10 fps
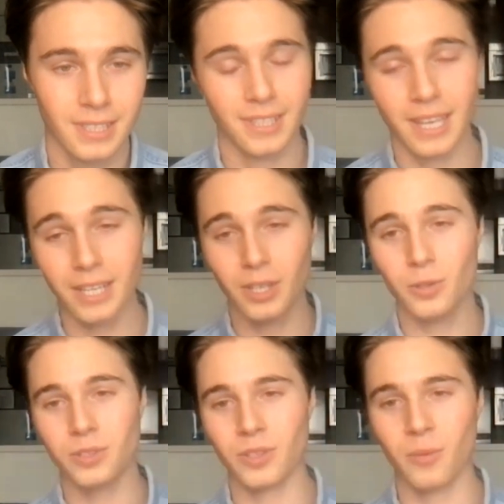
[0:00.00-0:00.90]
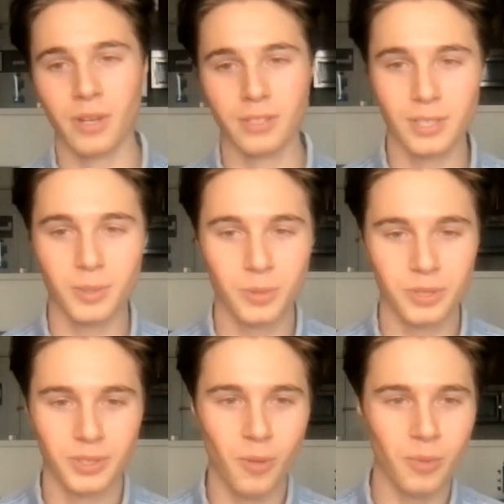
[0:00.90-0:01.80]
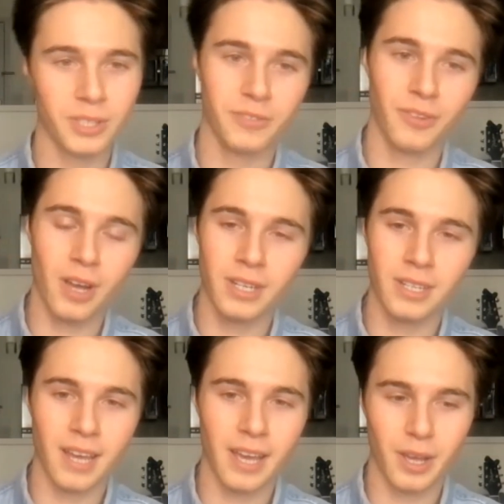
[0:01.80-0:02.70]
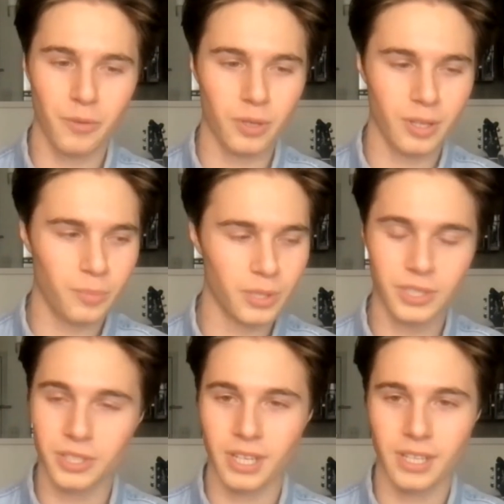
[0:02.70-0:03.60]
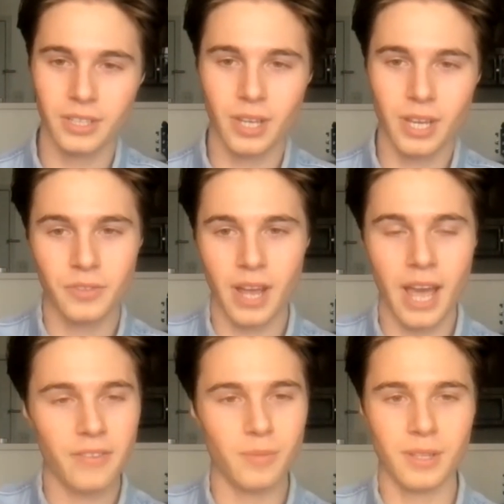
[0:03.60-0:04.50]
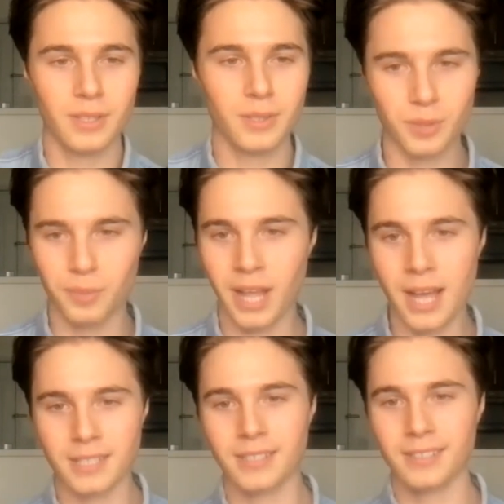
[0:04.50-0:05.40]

Thank you so much. This was so much fun, and I really appreciate you guys for having me. This was a blast.